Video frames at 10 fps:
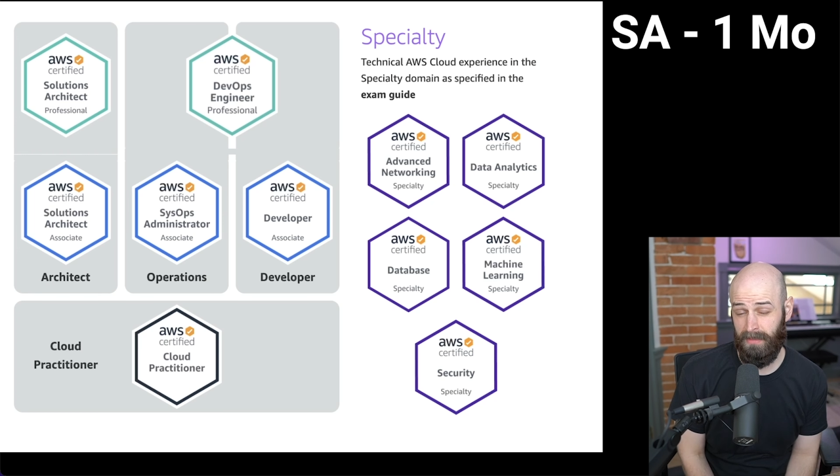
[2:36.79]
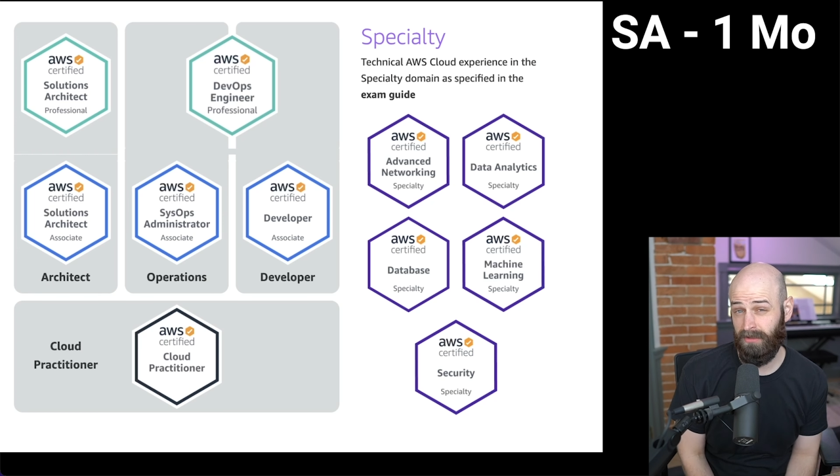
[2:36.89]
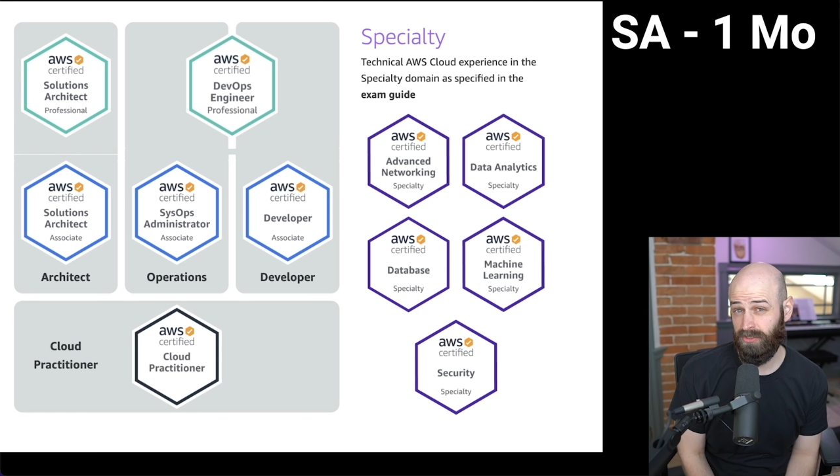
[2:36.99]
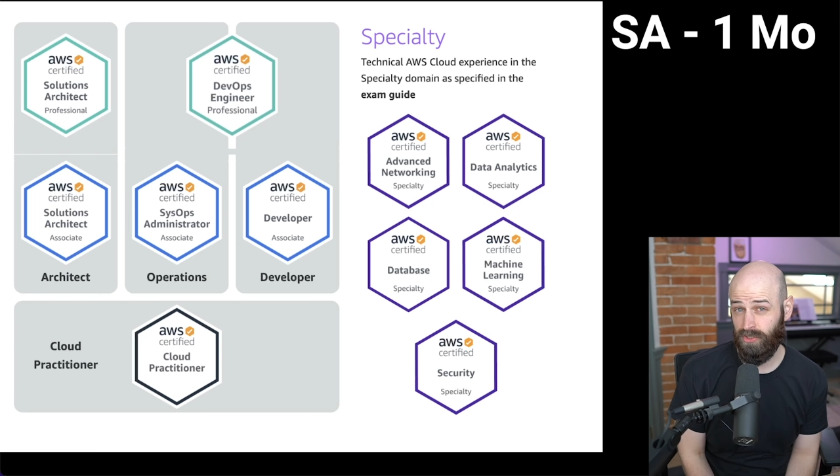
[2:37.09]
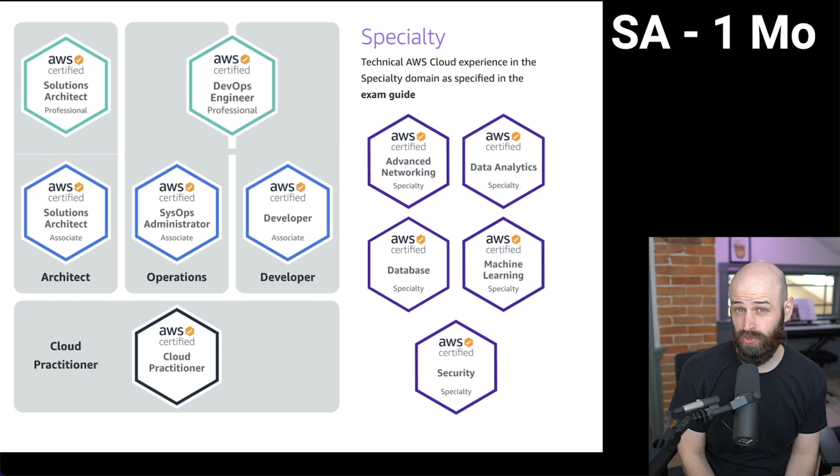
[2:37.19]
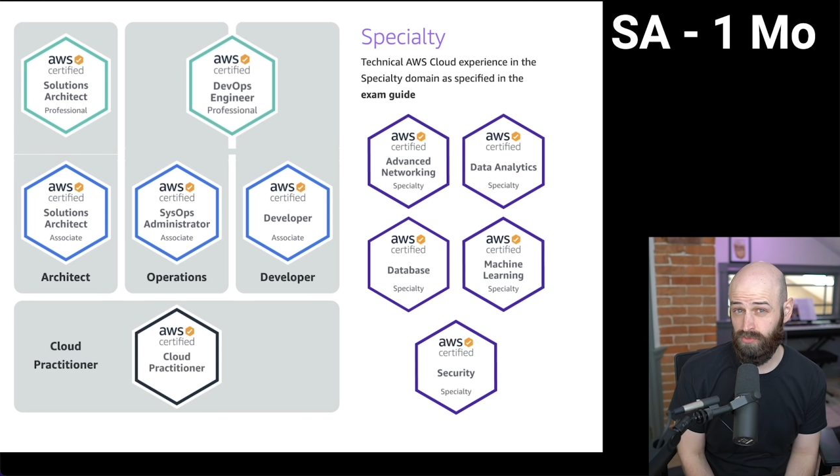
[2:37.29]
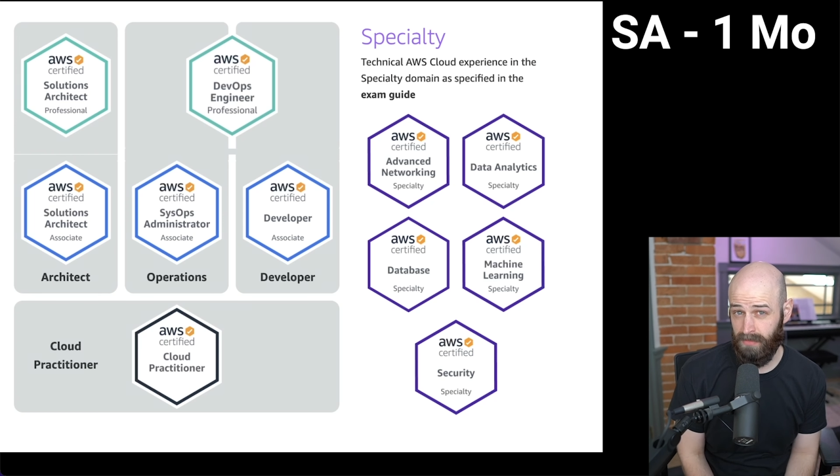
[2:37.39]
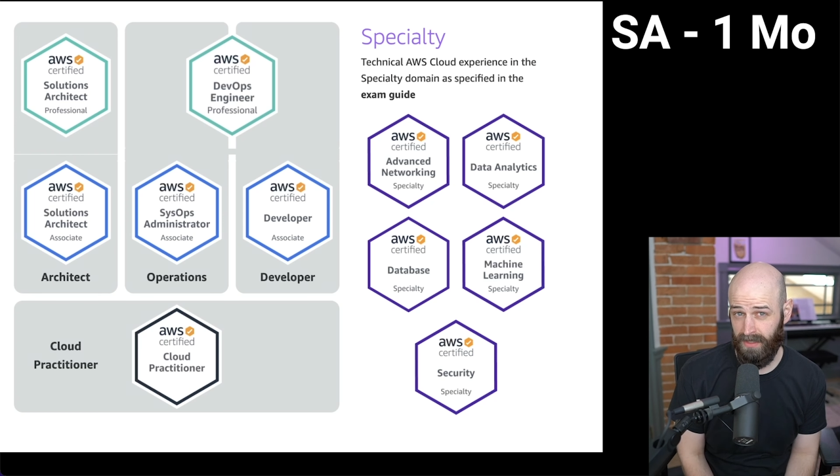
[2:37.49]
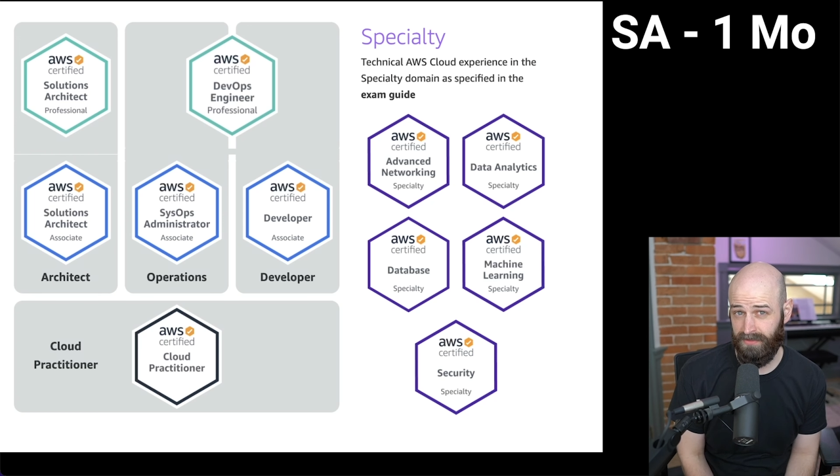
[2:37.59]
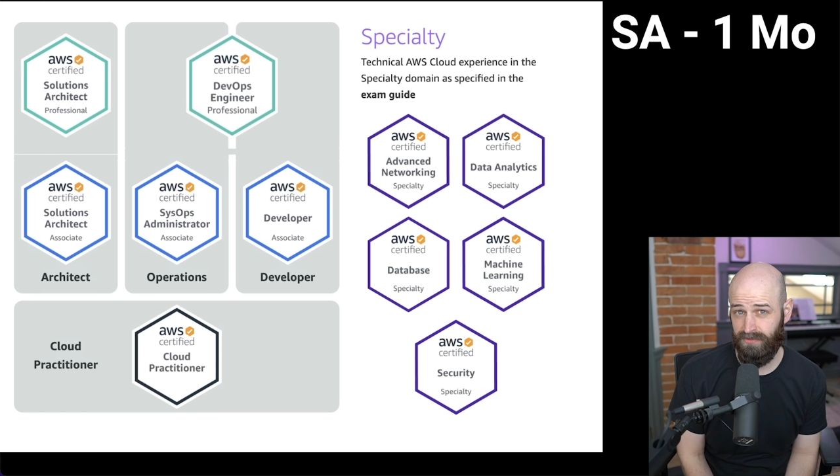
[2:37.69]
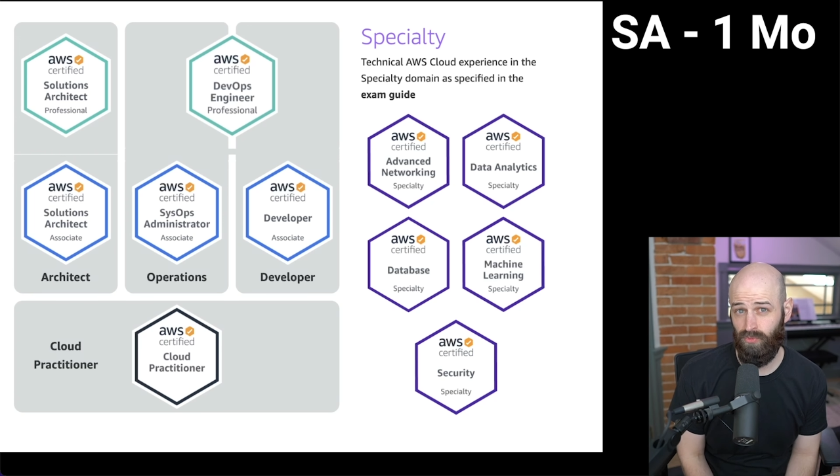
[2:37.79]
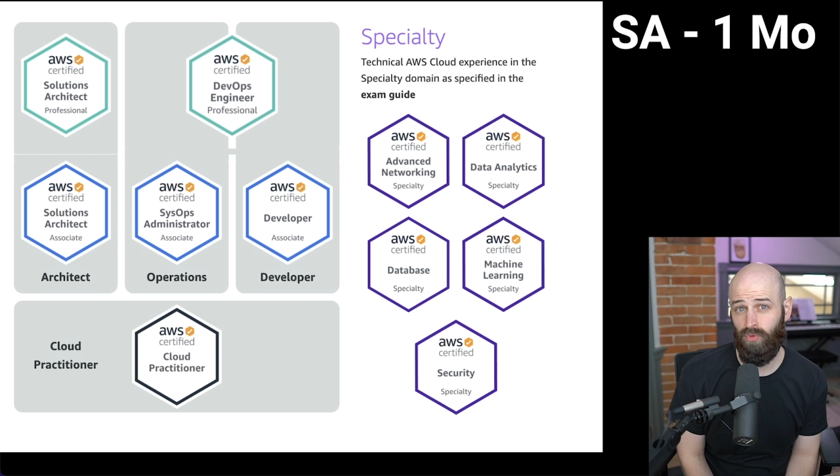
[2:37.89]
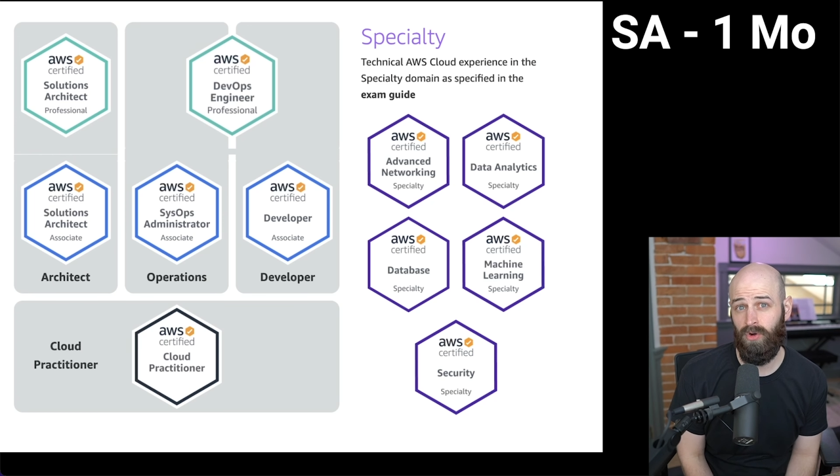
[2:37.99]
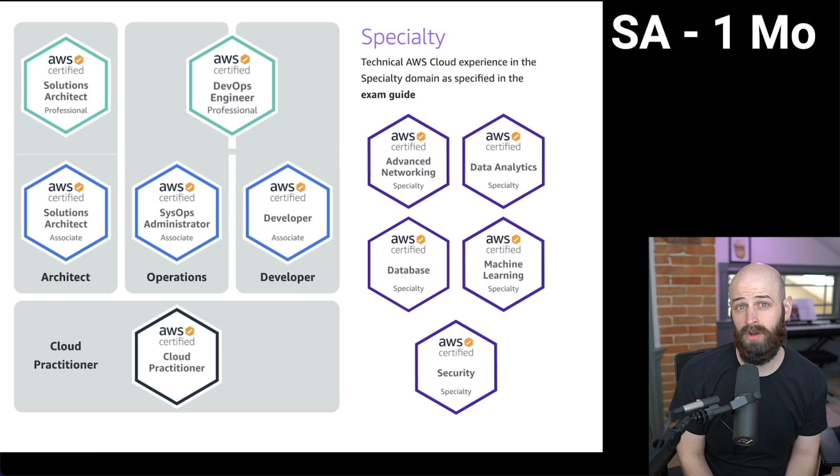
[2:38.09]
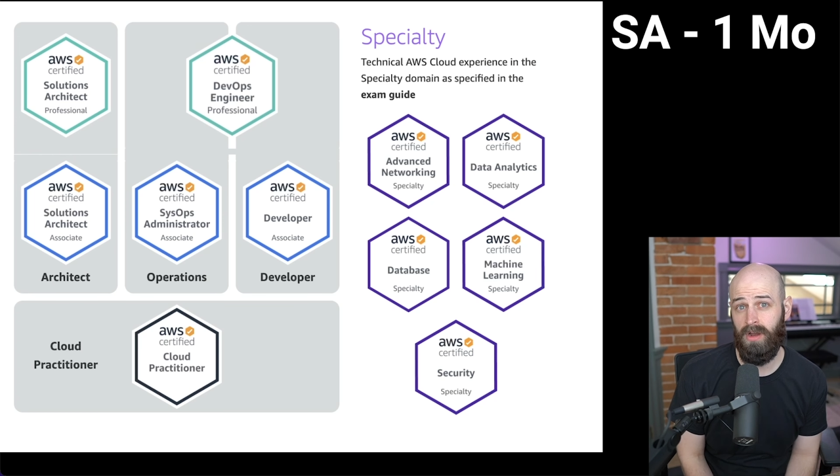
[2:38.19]
about 2 months
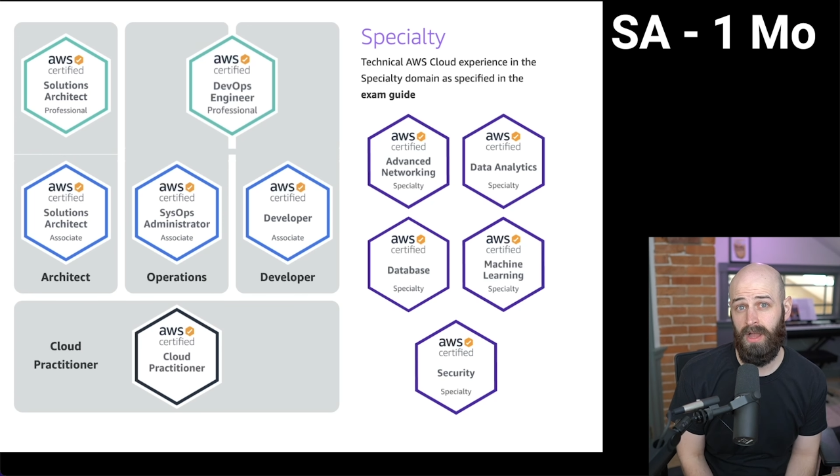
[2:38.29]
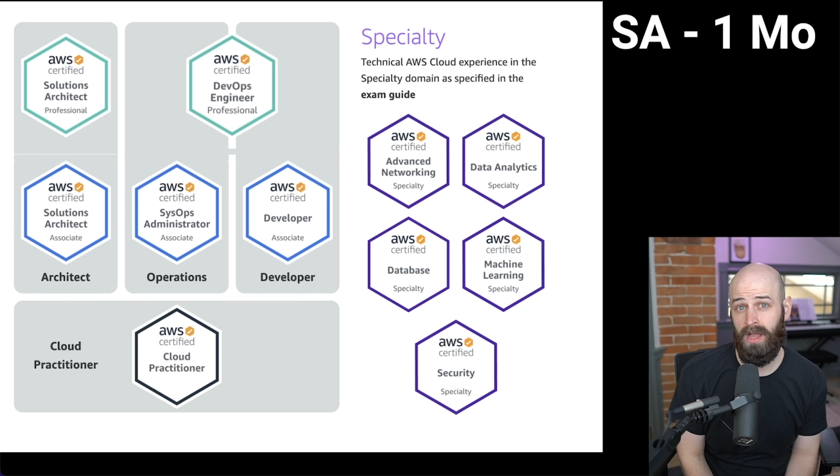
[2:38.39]
or